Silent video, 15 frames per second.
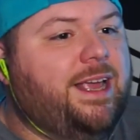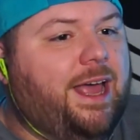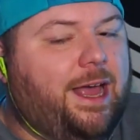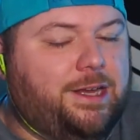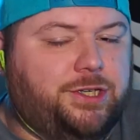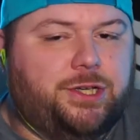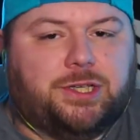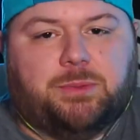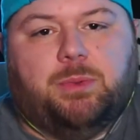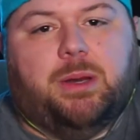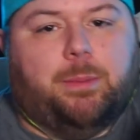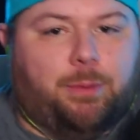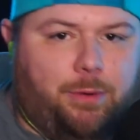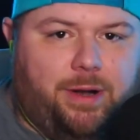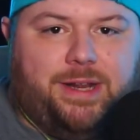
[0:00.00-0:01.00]
has just
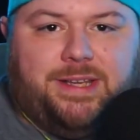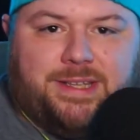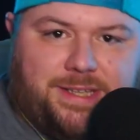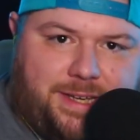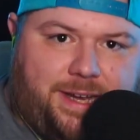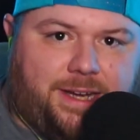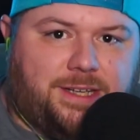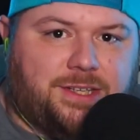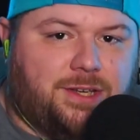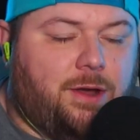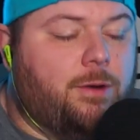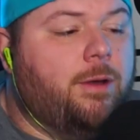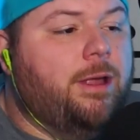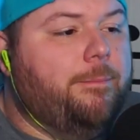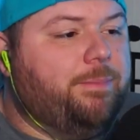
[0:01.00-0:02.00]
been pretty sick.
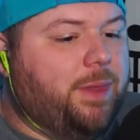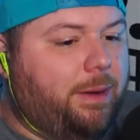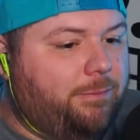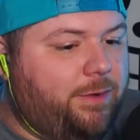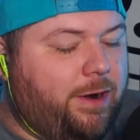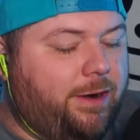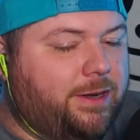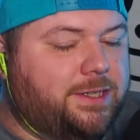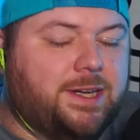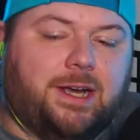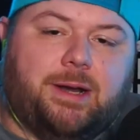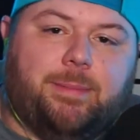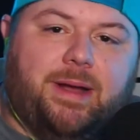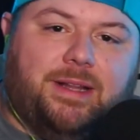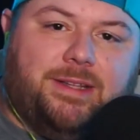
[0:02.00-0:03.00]
So I'm very
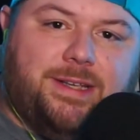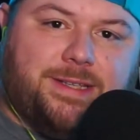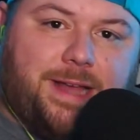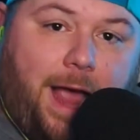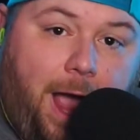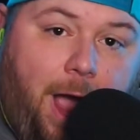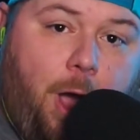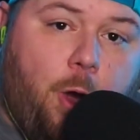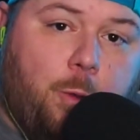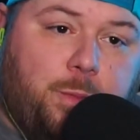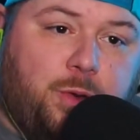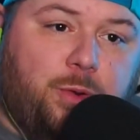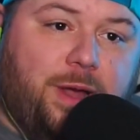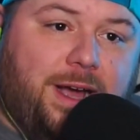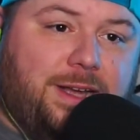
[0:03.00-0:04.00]
excited about this. I hope
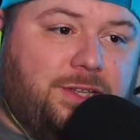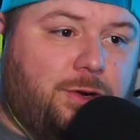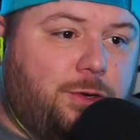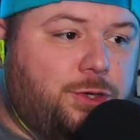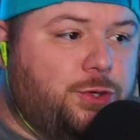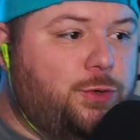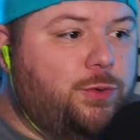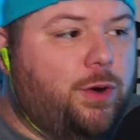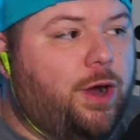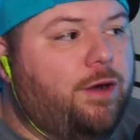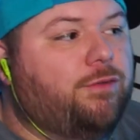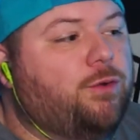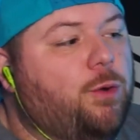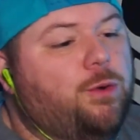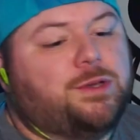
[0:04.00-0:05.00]
you guys are too.
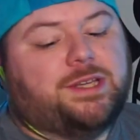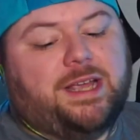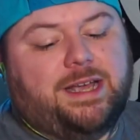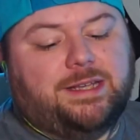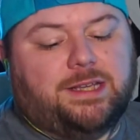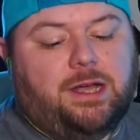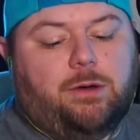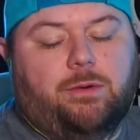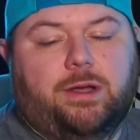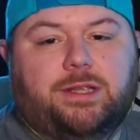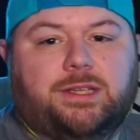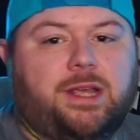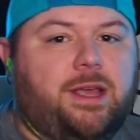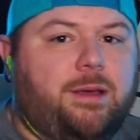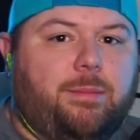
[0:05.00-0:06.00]
Of course, as
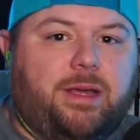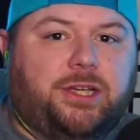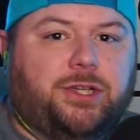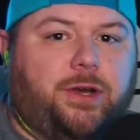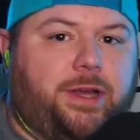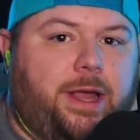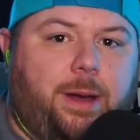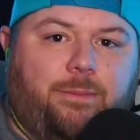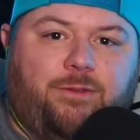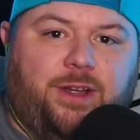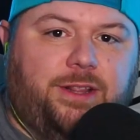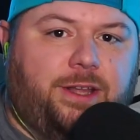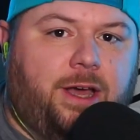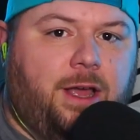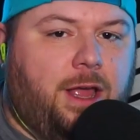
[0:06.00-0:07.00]
always, make sure you help
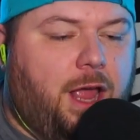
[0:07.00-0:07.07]
feed the